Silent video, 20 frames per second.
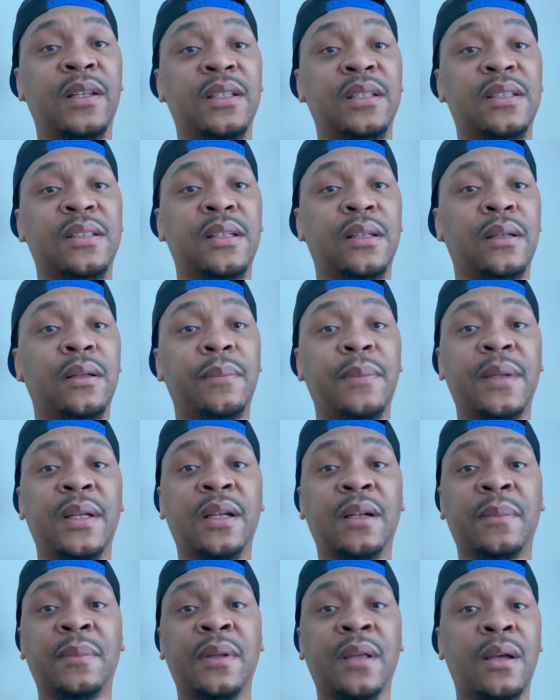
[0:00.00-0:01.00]
telling me
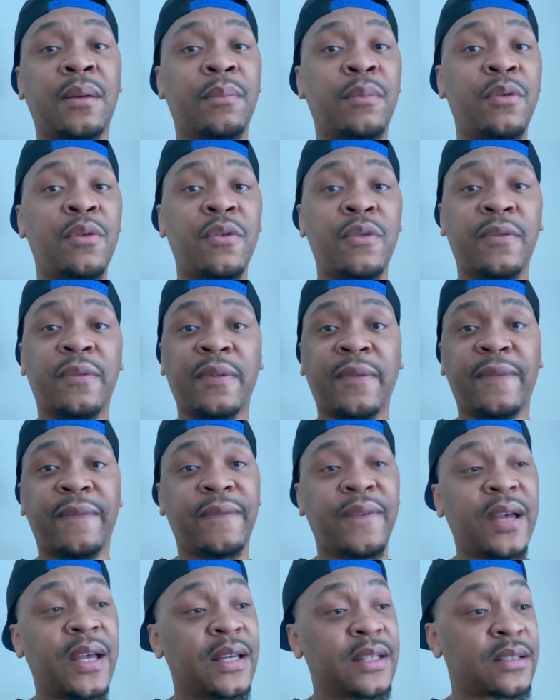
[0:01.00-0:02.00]
I'm not moving
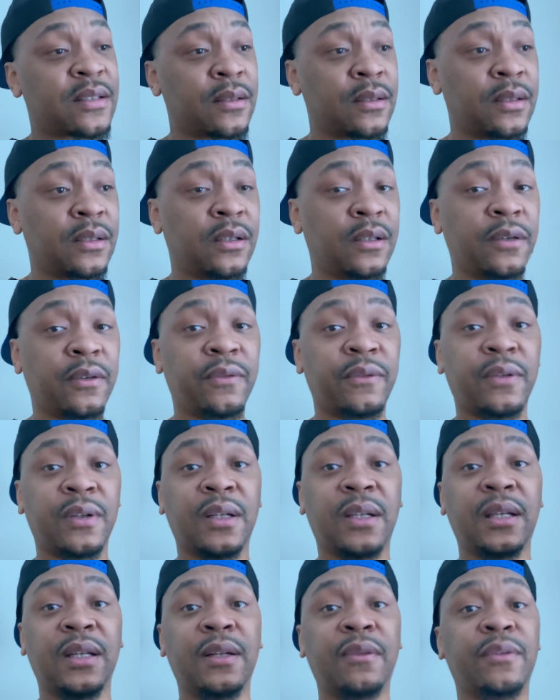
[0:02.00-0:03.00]
fast enough
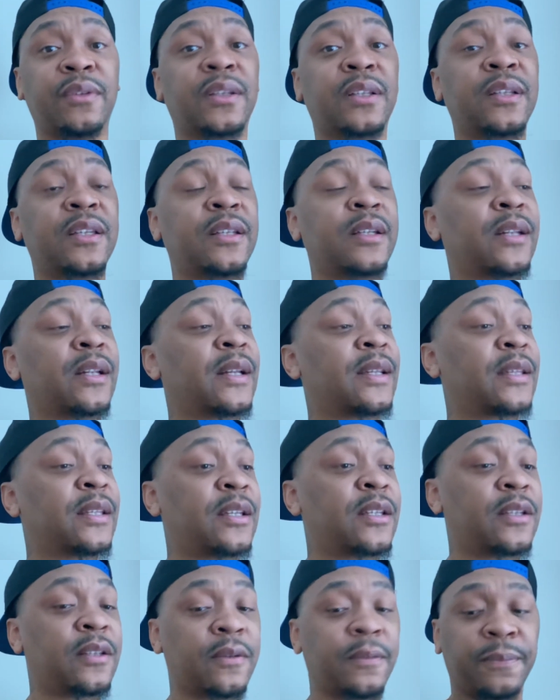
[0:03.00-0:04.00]
and everything like
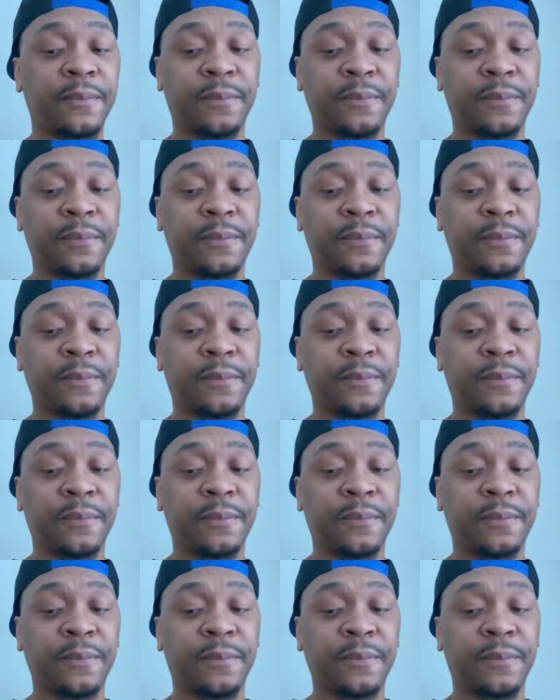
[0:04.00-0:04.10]
that.